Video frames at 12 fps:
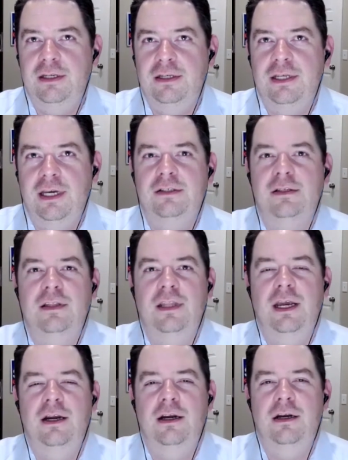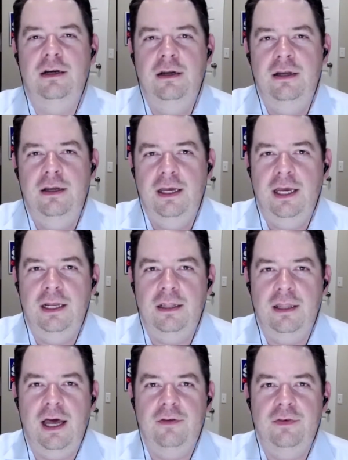attention there and a
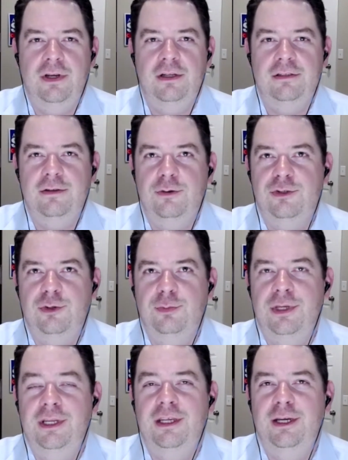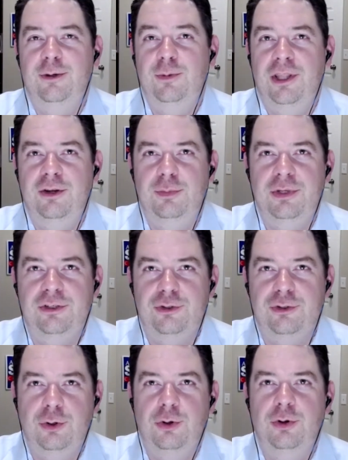lot of it on social media, whether it be
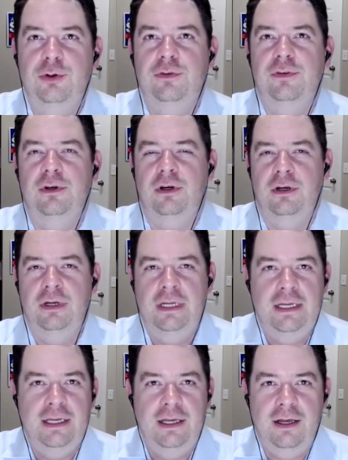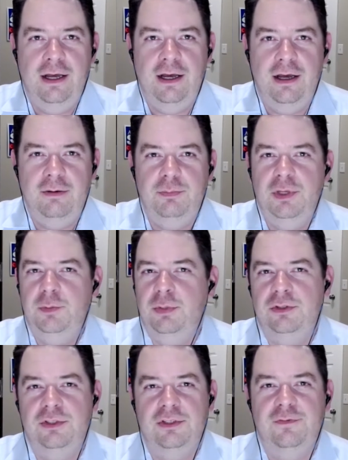trolls or people
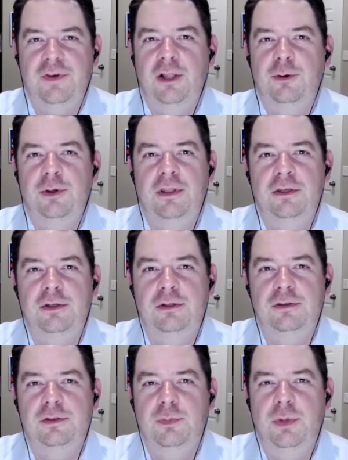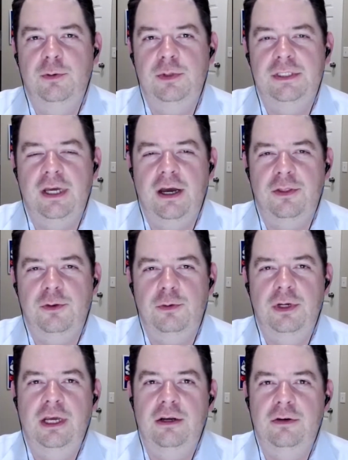just following the news. But we saw a
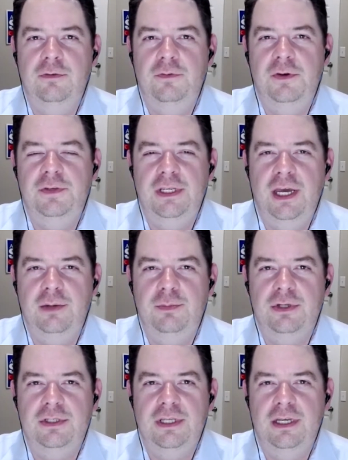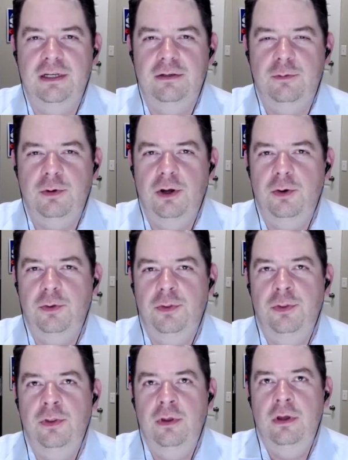359% growth